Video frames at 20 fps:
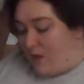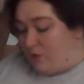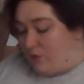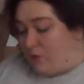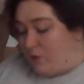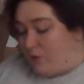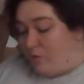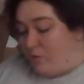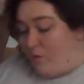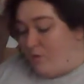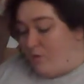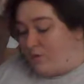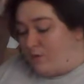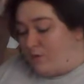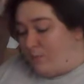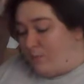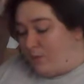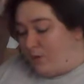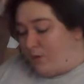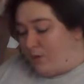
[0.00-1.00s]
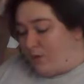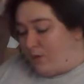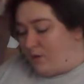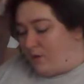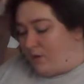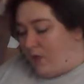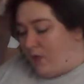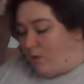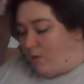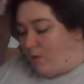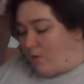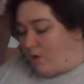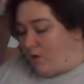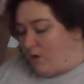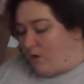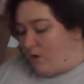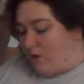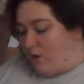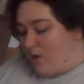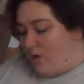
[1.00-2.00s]
To Rosenberg, they
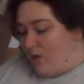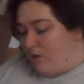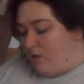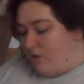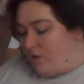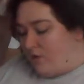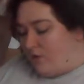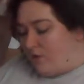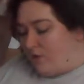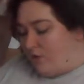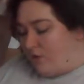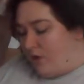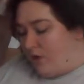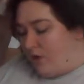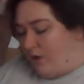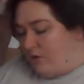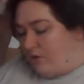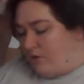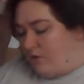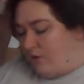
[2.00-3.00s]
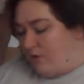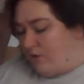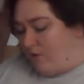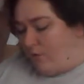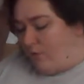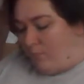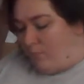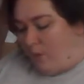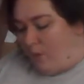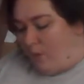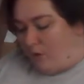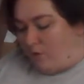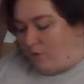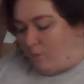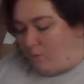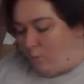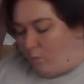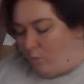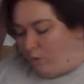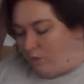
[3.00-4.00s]
were the creators of the
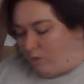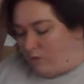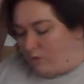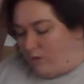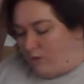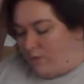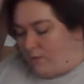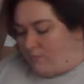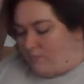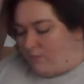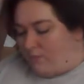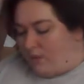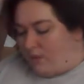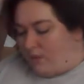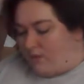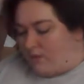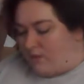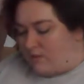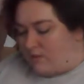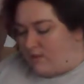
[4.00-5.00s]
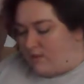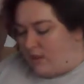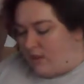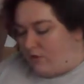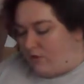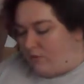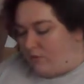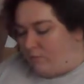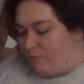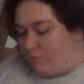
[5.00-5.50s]
modern world, the standard